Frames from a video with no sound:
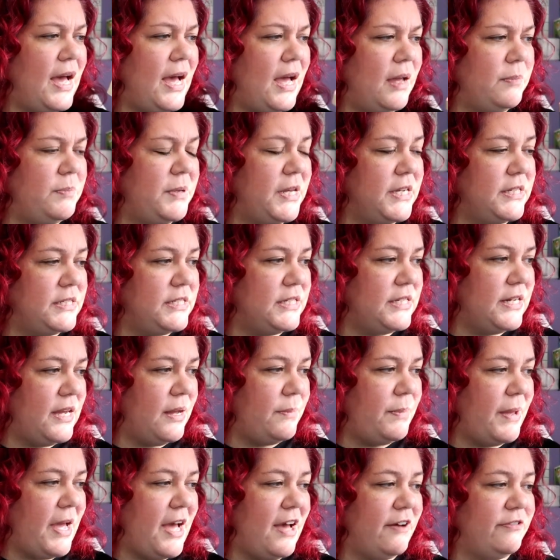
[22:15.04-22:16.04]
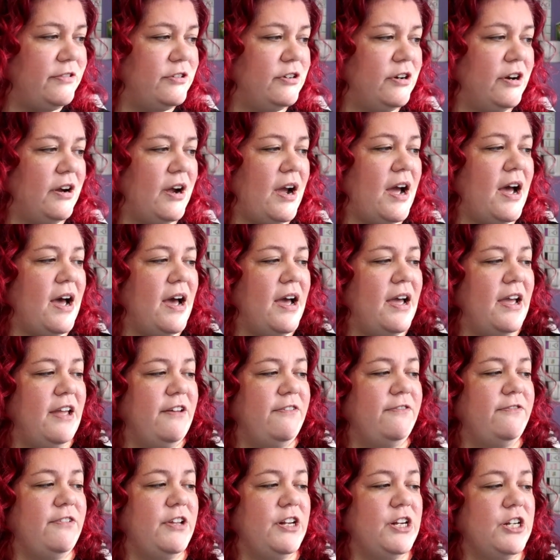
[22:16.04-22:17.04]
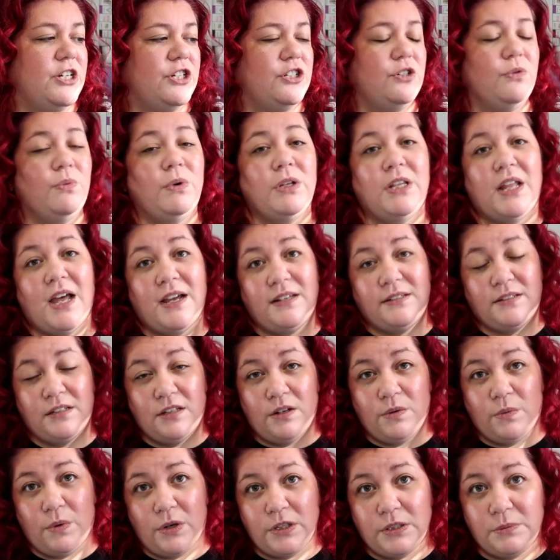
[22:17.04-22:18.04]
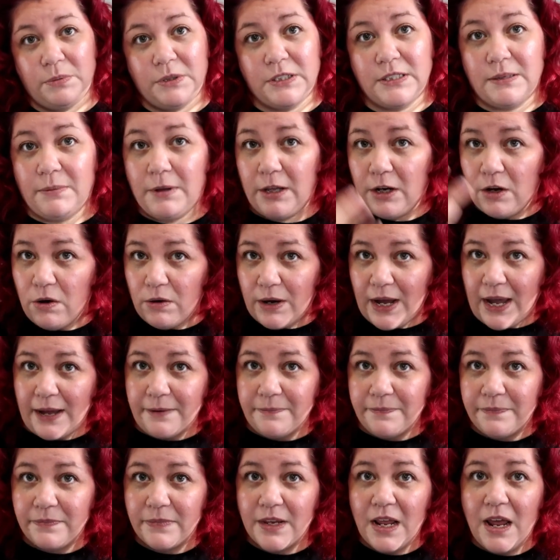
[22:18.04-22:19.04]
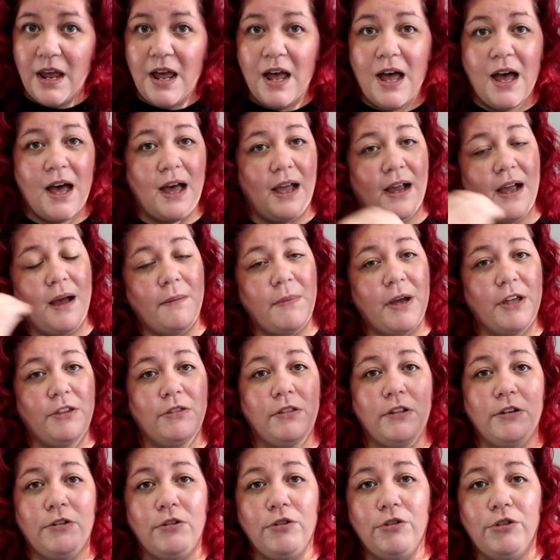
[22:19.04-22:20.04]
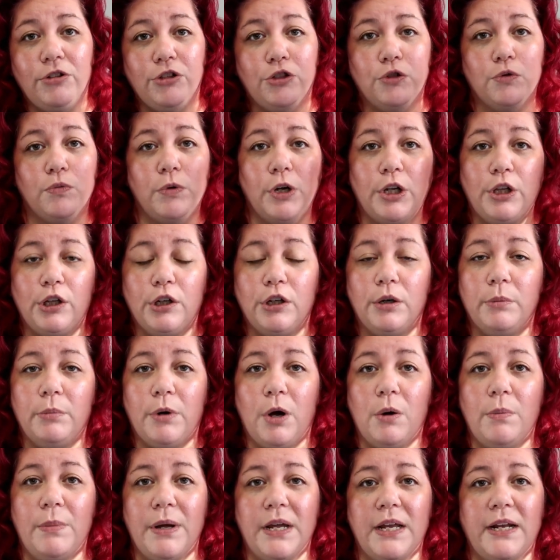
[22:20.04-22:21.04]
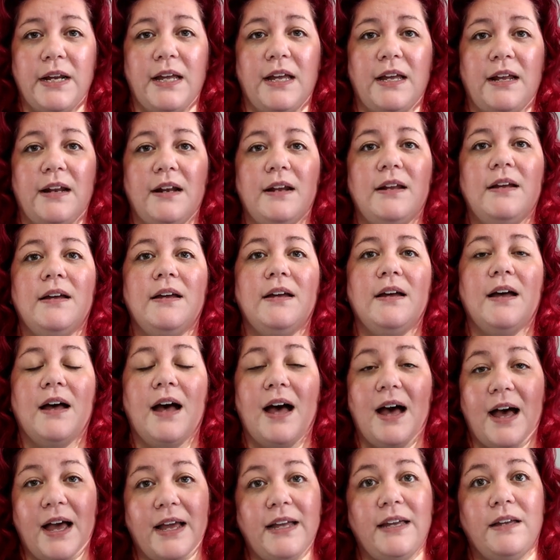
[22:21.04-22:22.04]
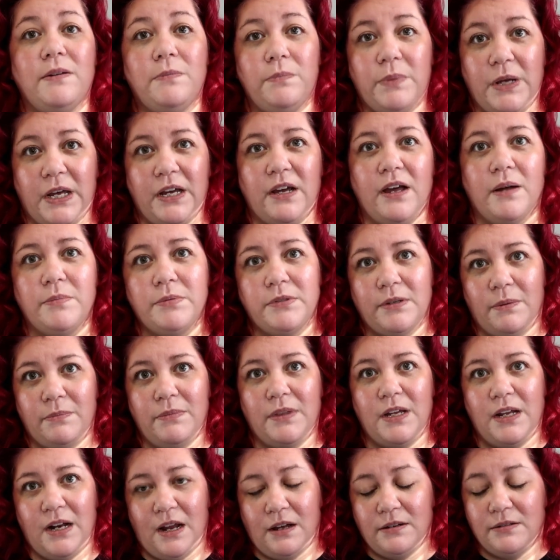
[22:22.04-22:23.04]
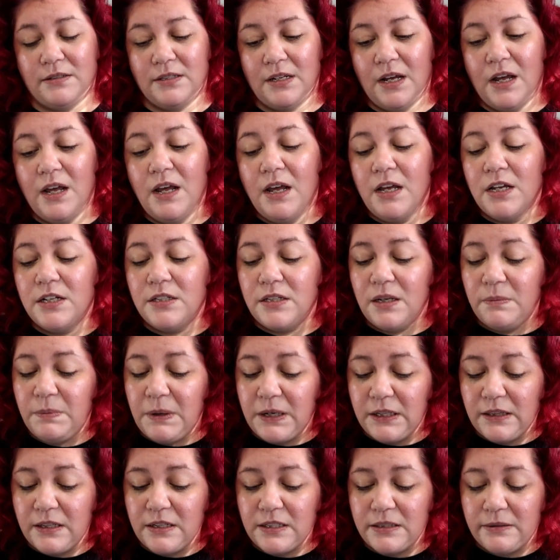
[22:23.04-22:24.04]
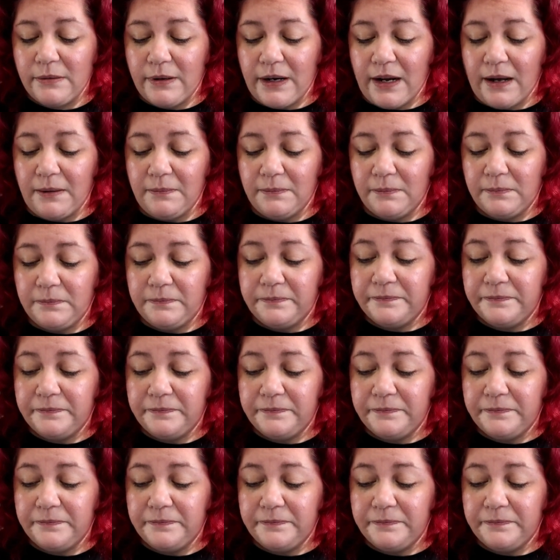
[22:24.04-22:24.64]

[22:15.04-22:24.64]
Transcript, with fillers: I picked it up after I finished What Lies in the Woods because I'm like, okay, I got my little thriller moment in. I can pick up something else. So I picked this one up.